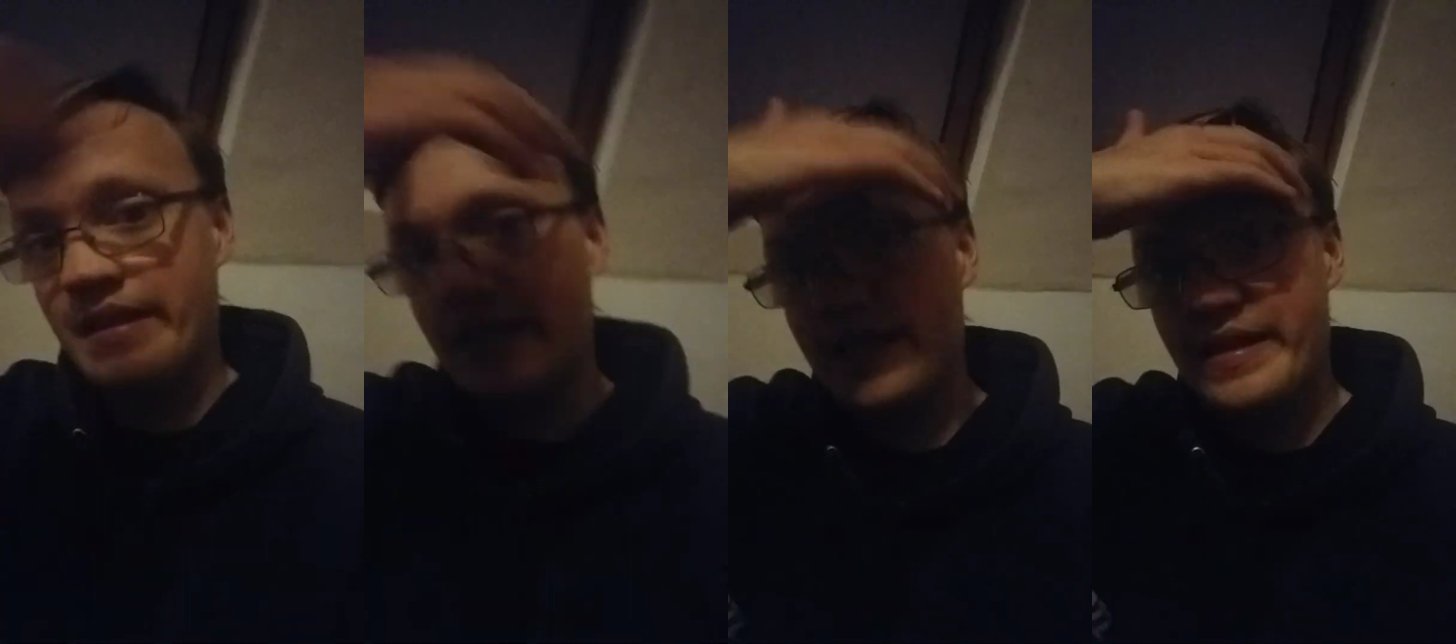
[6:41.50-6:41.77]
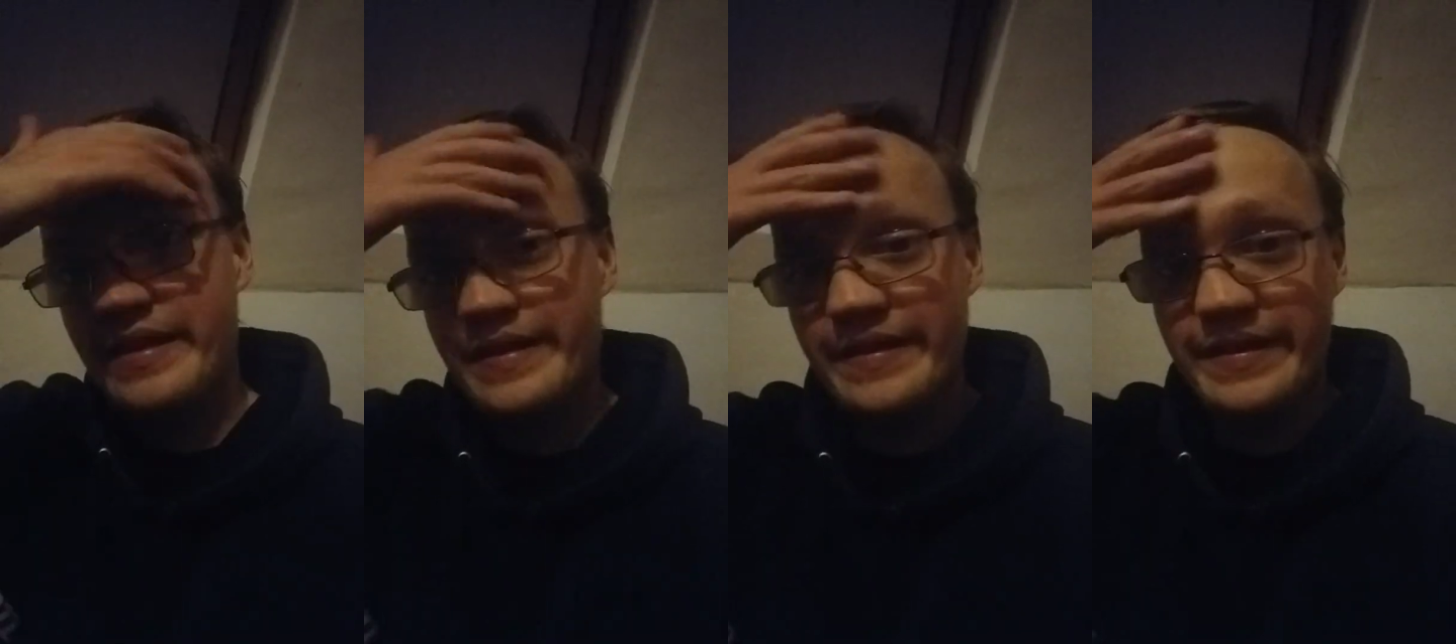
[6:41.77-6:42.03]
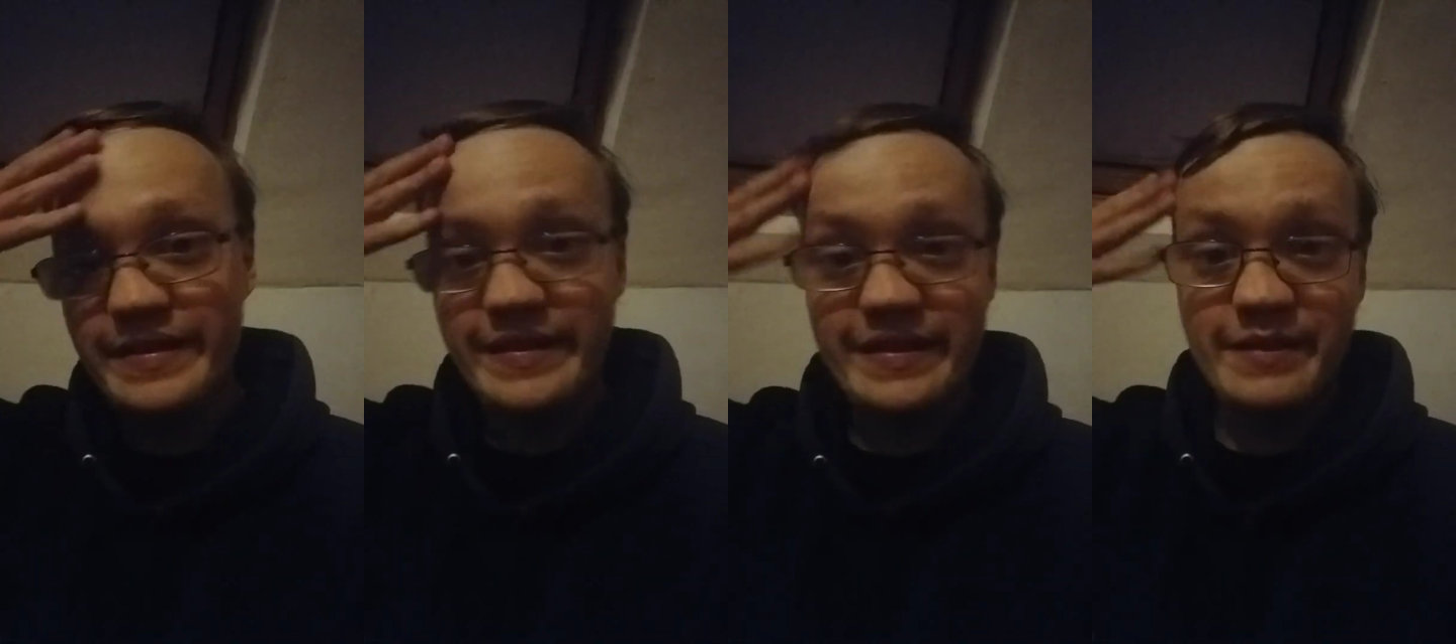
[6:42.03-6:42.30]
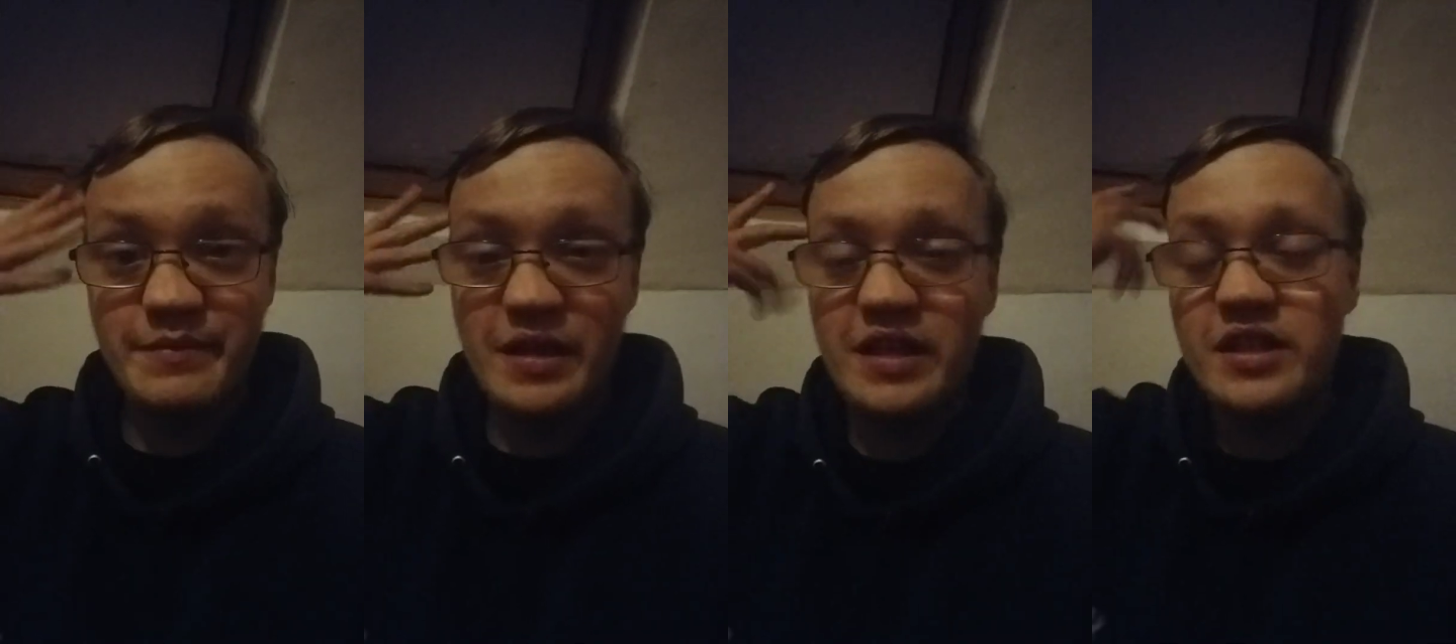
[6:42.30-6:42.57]
Uh,
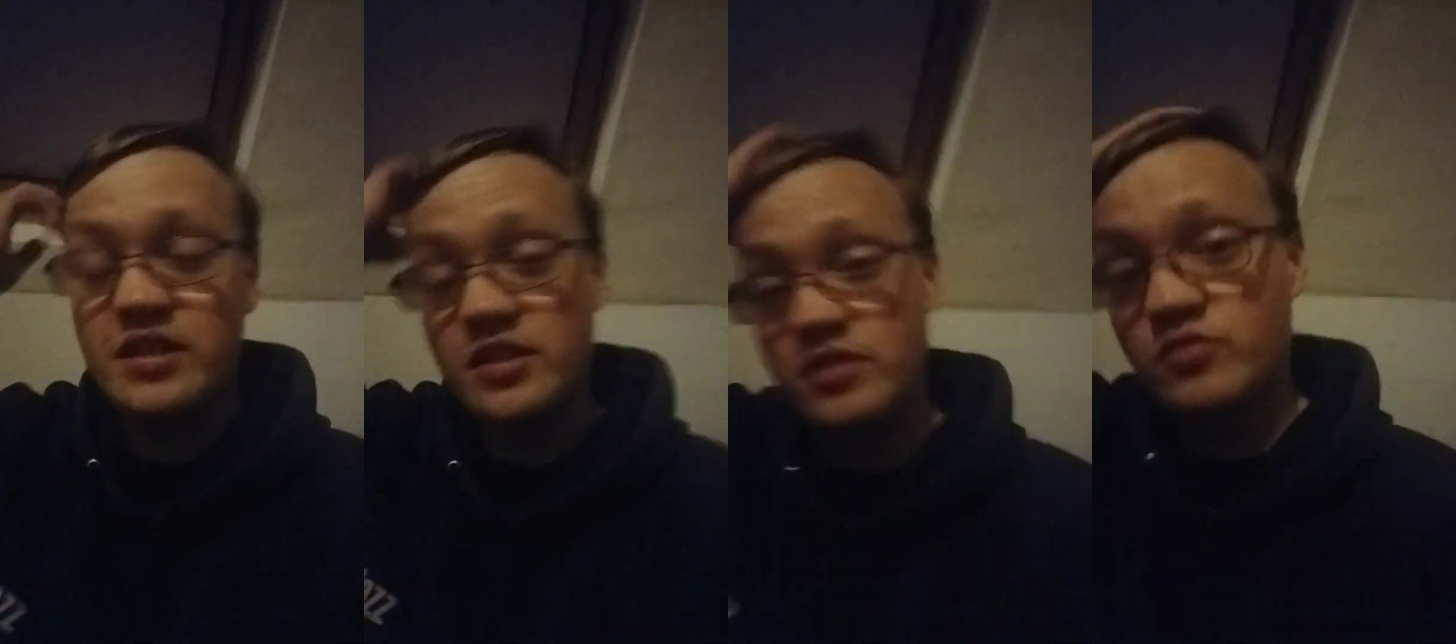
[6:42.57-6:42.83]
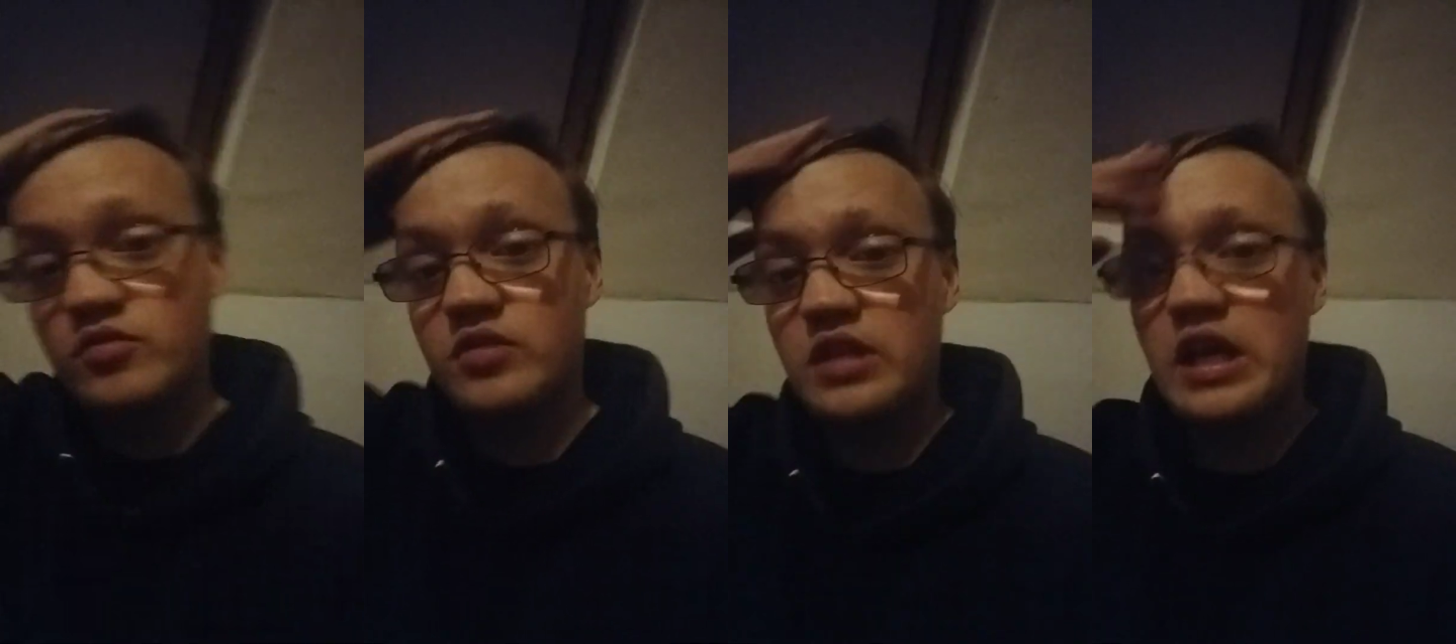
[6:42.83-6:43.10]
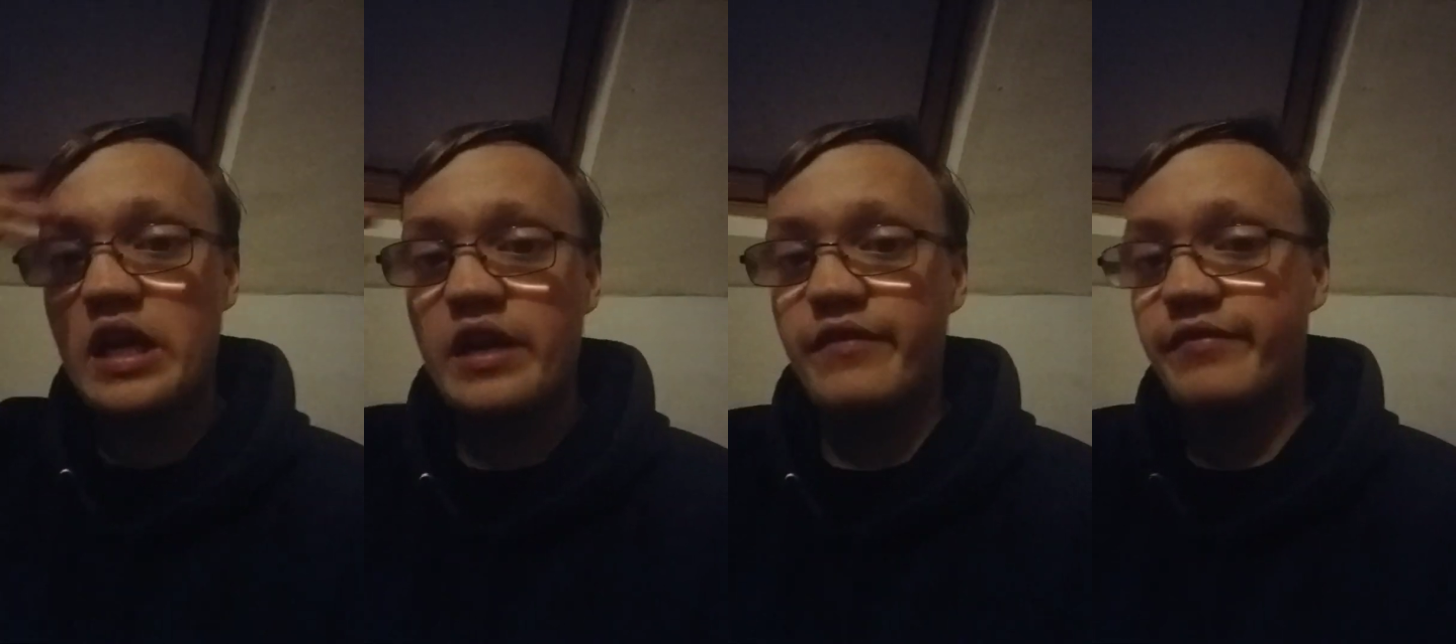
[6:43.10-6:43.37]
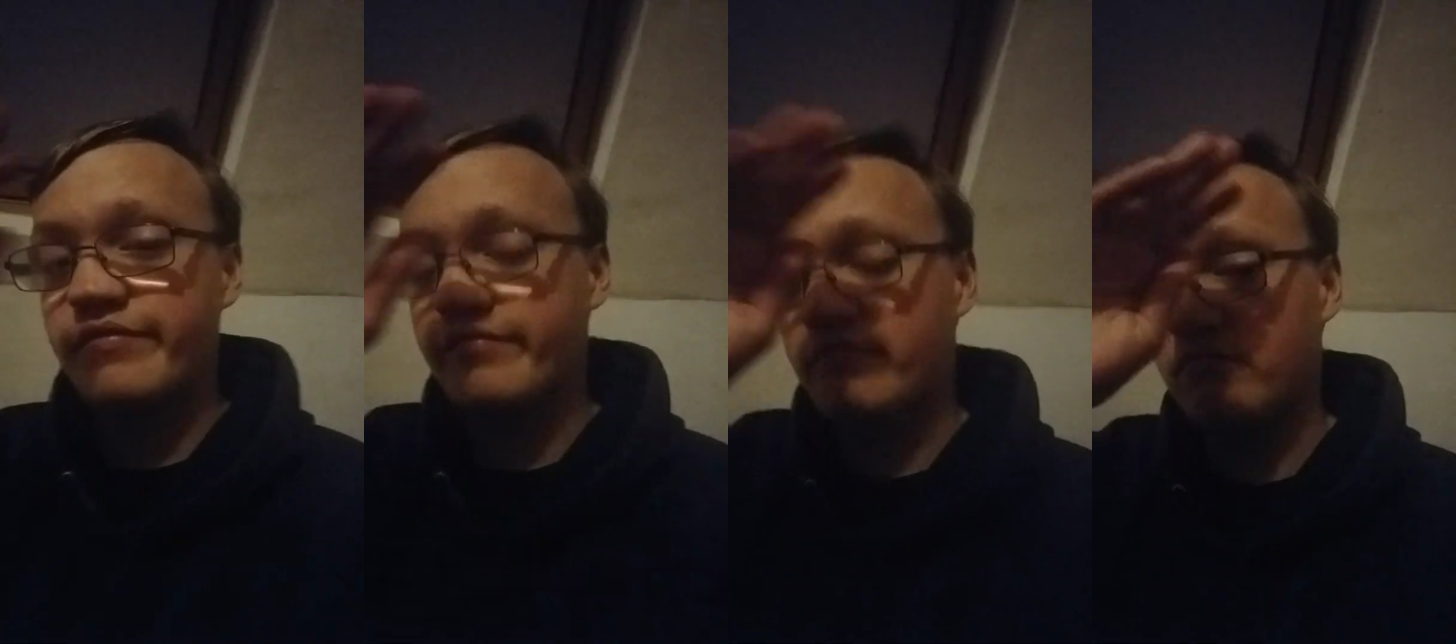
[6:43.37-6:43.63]
the manager will
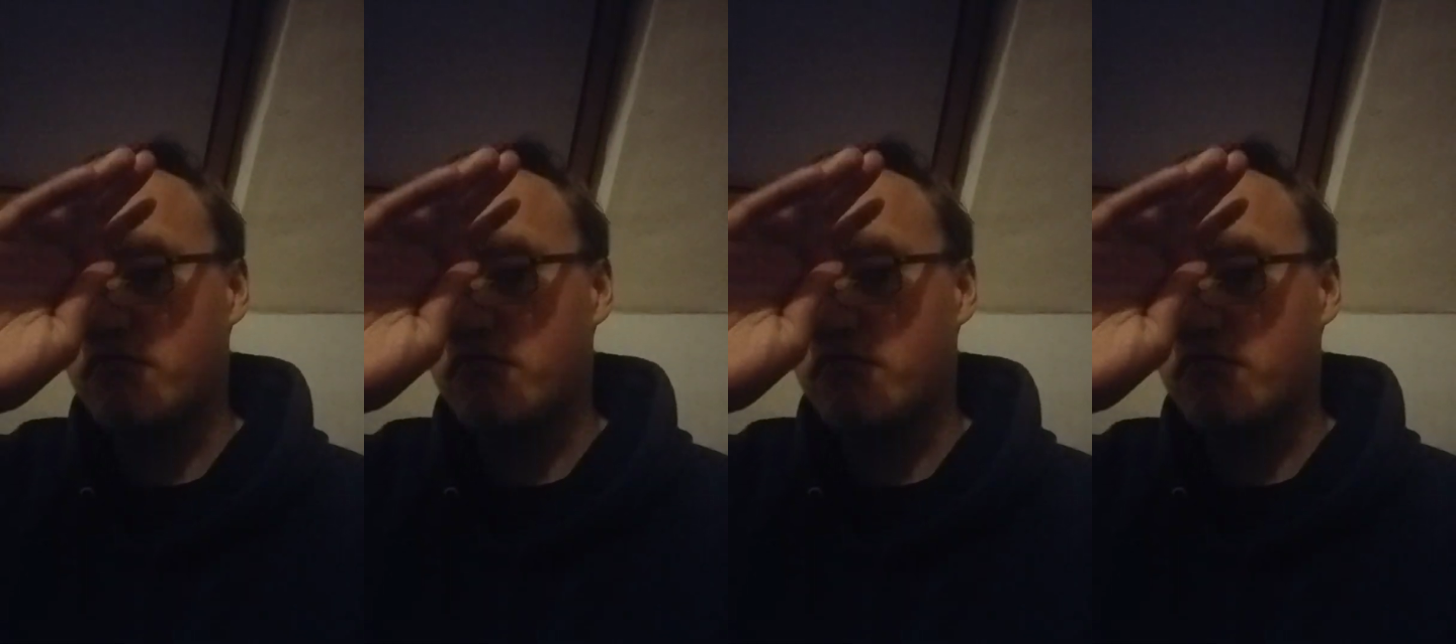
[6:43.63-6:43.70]
have